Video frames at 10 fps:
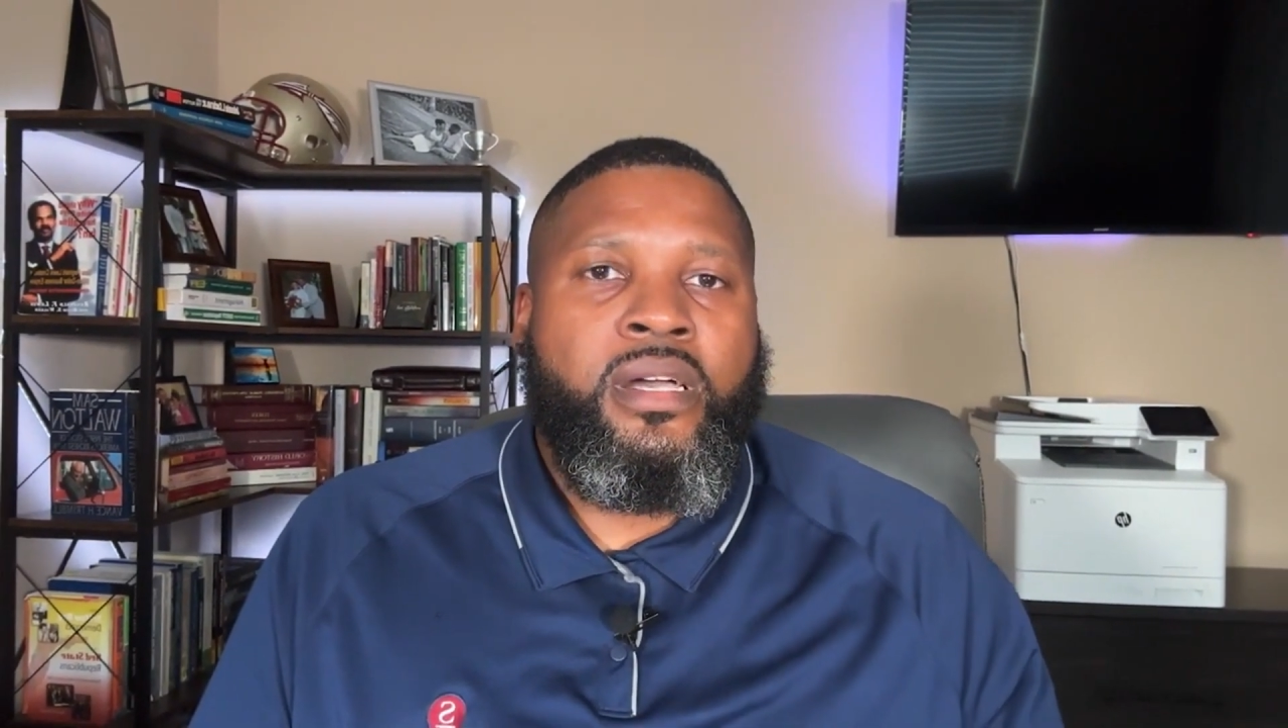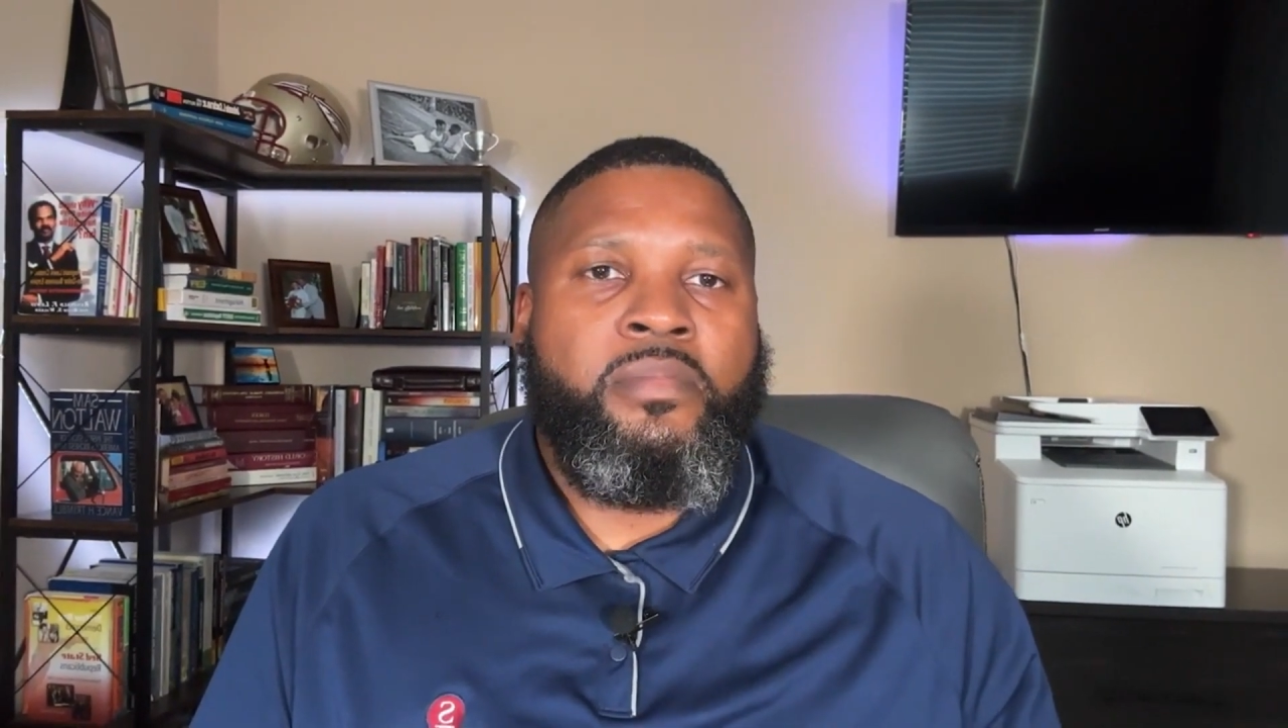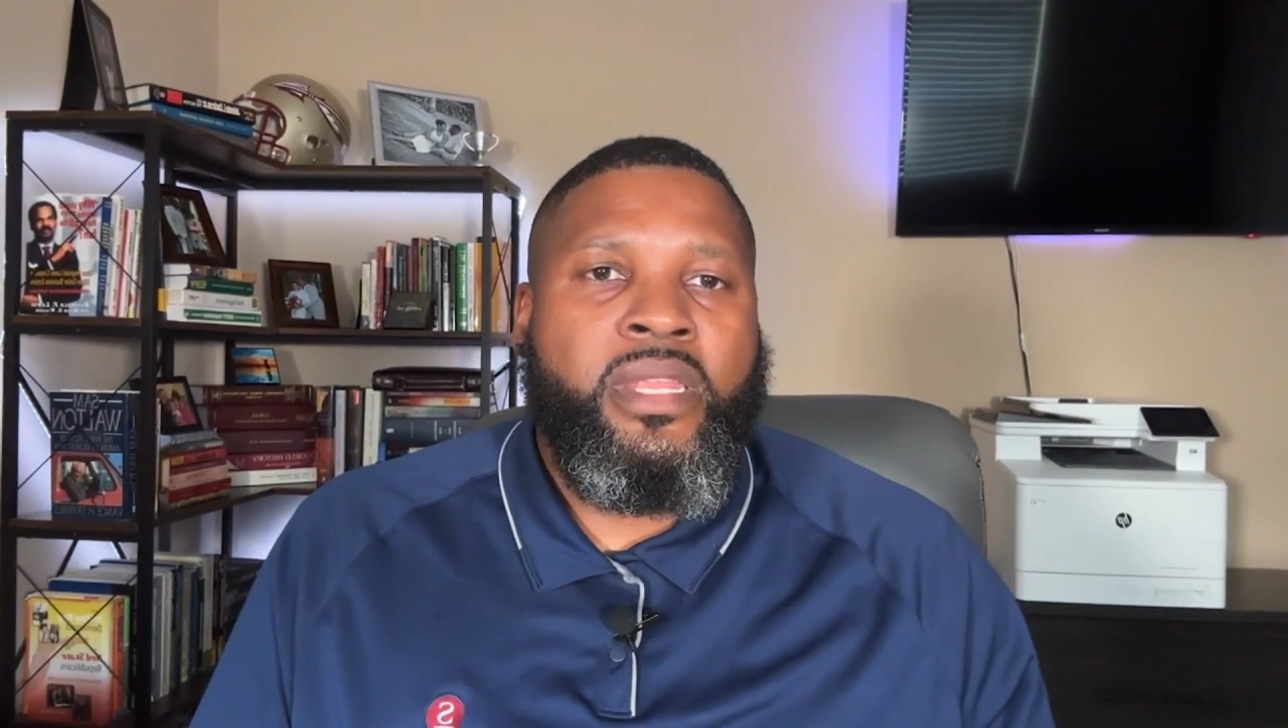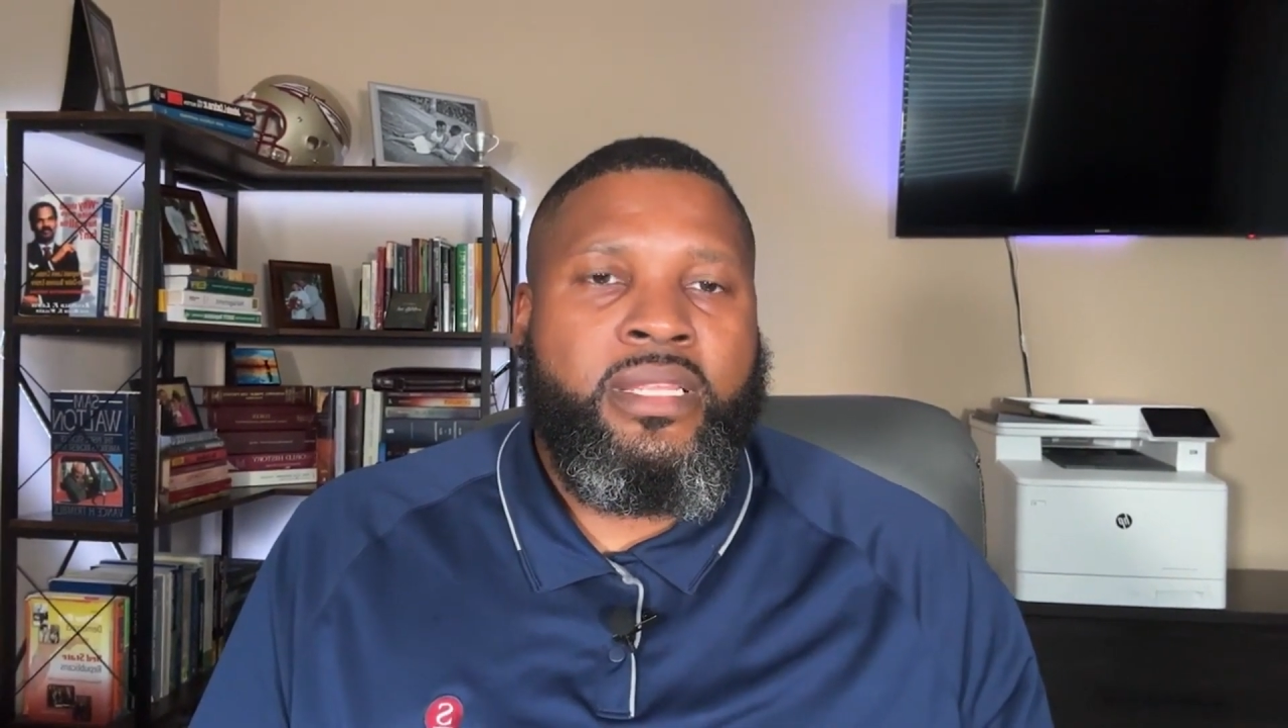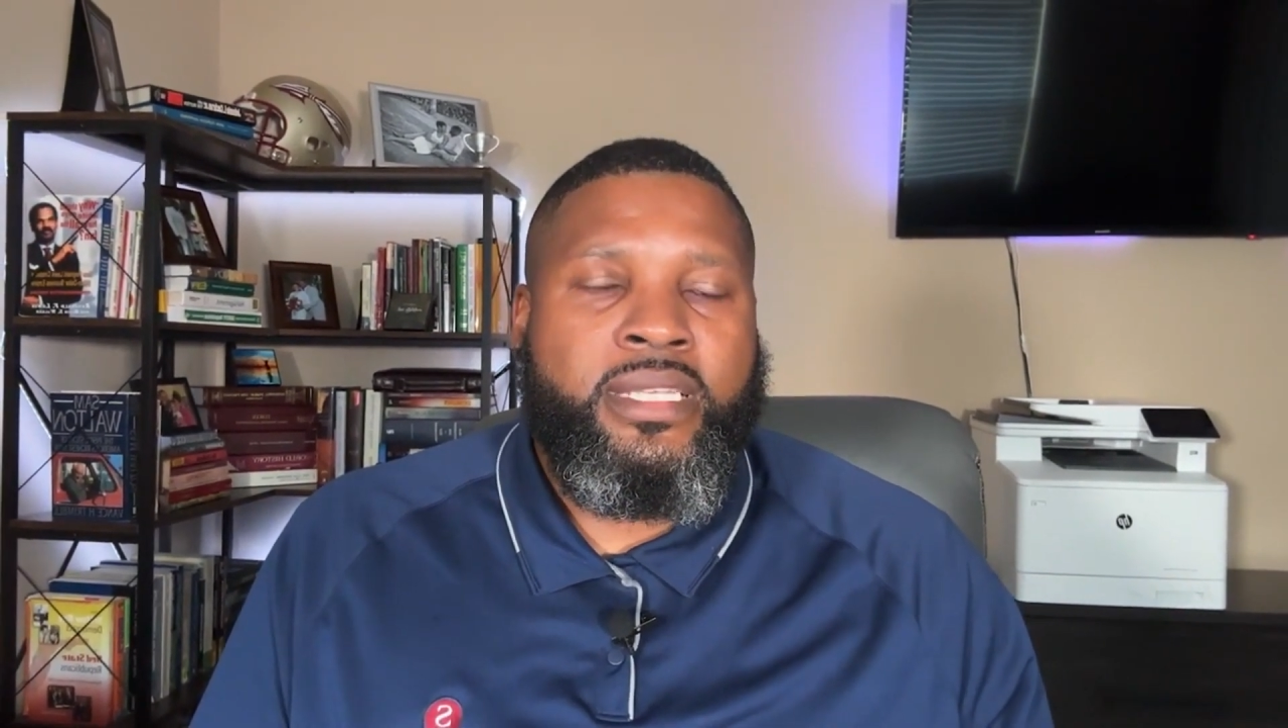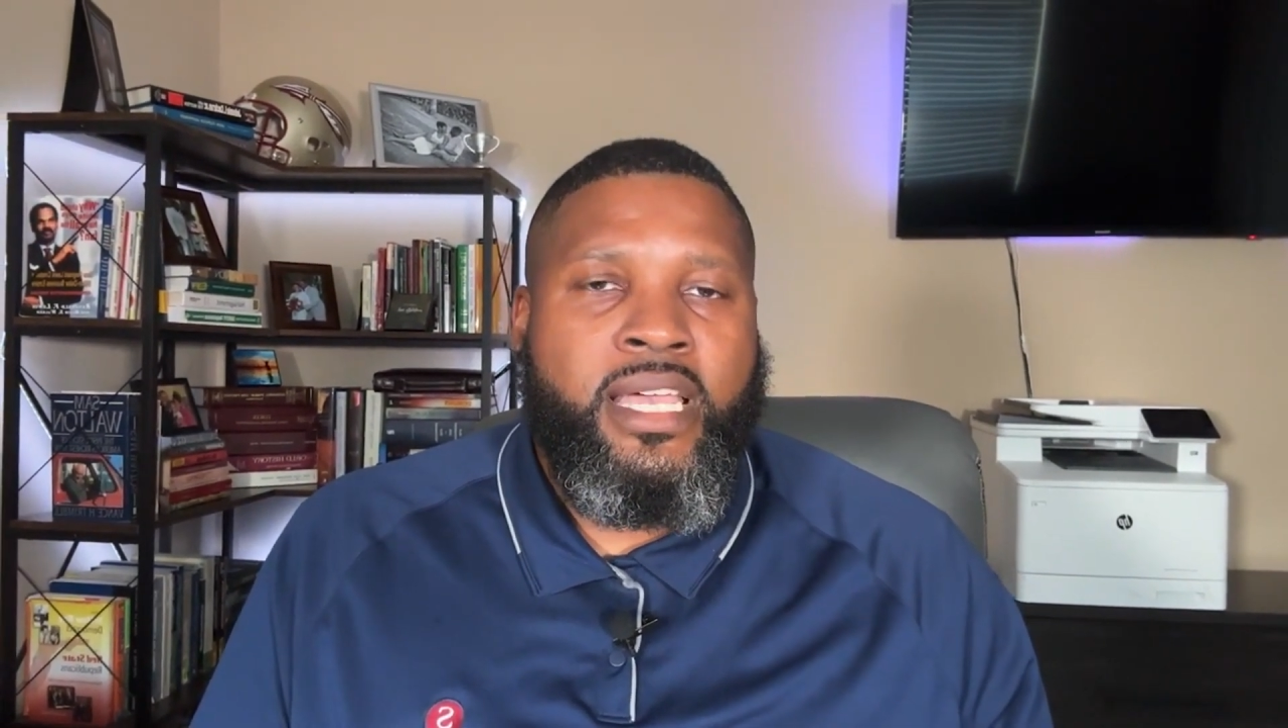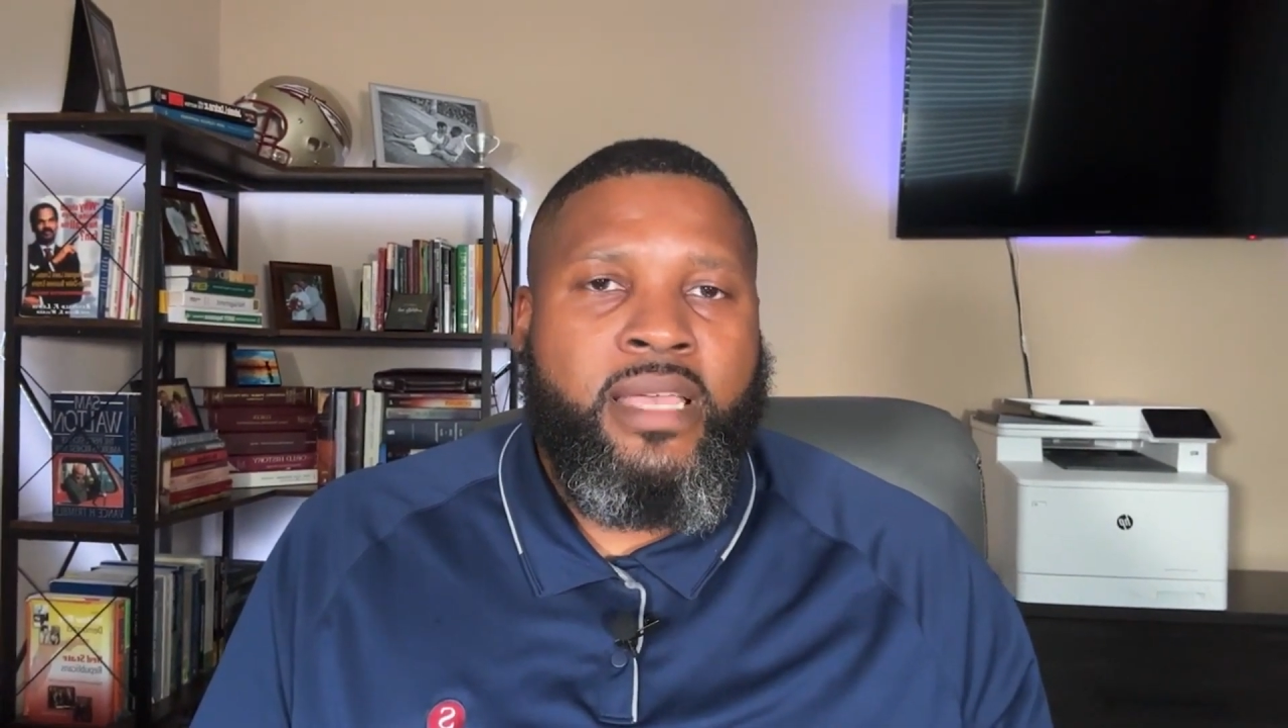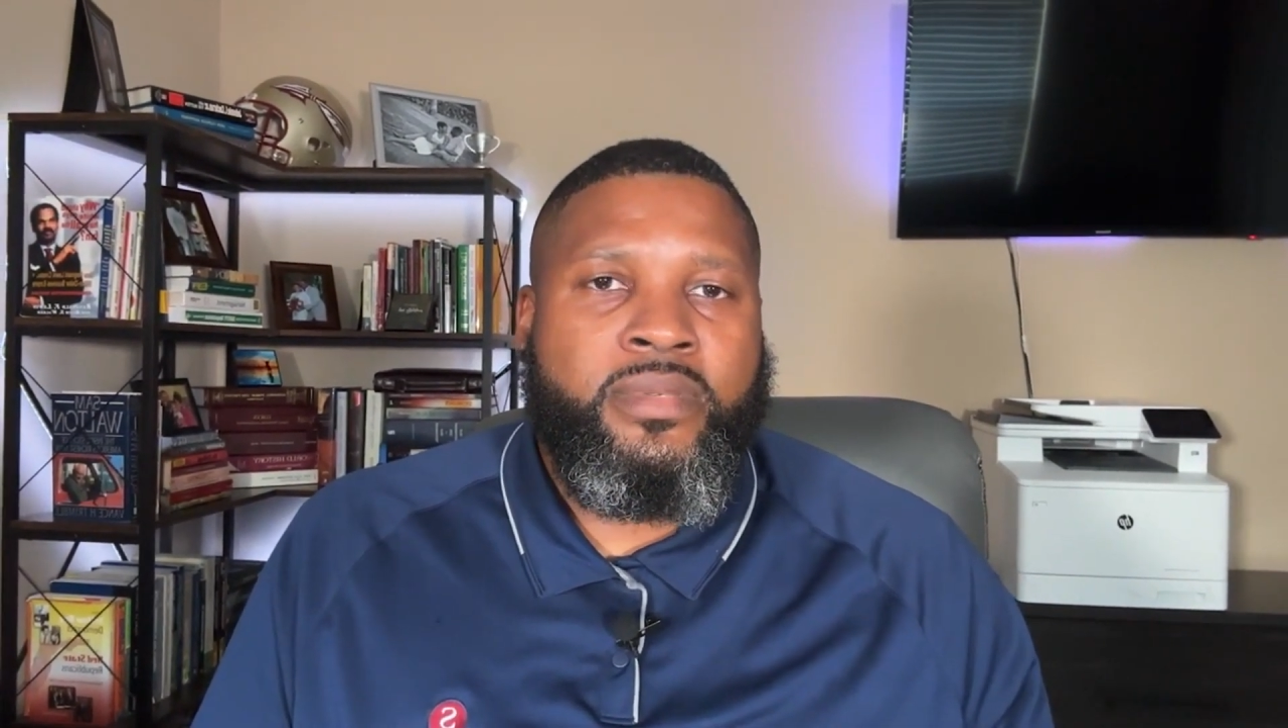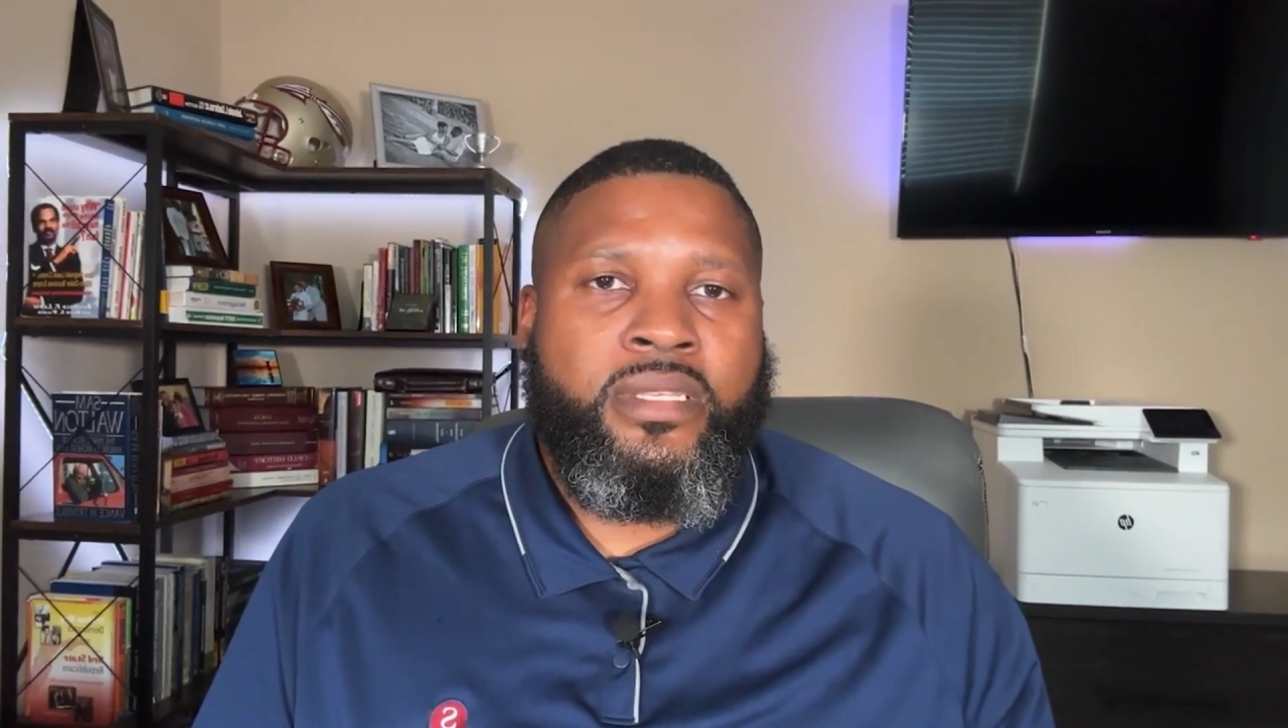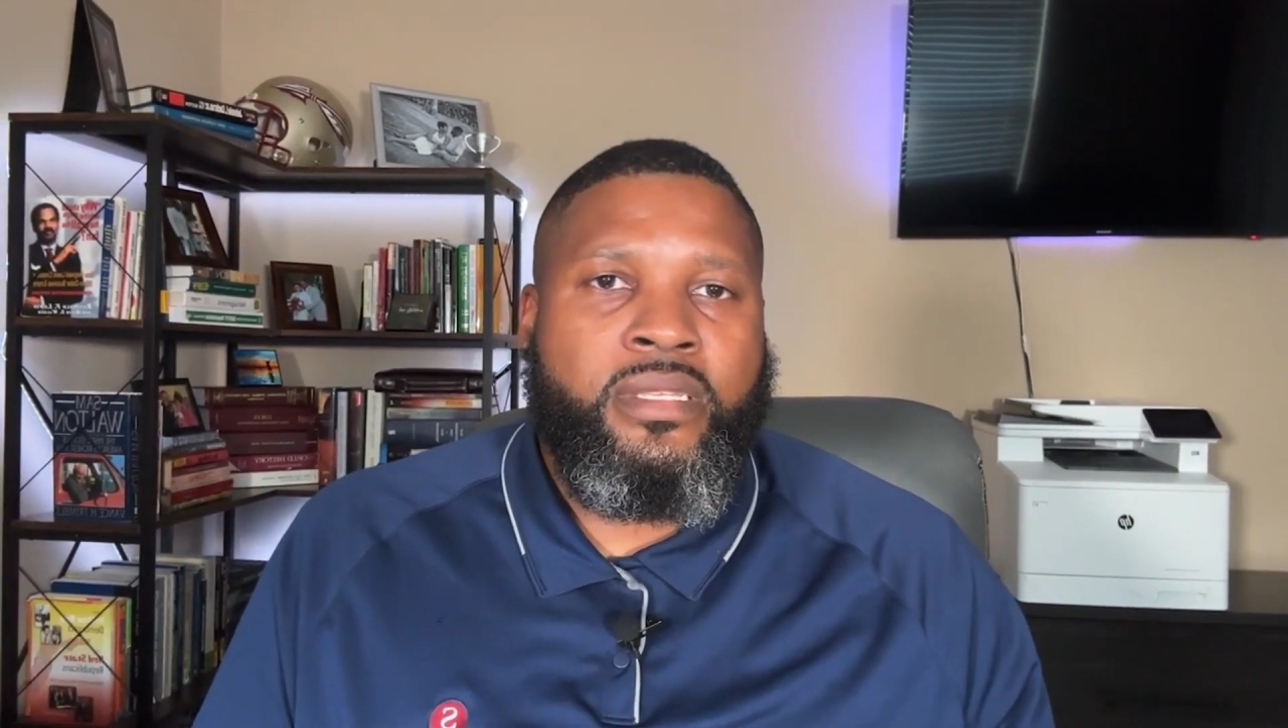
many times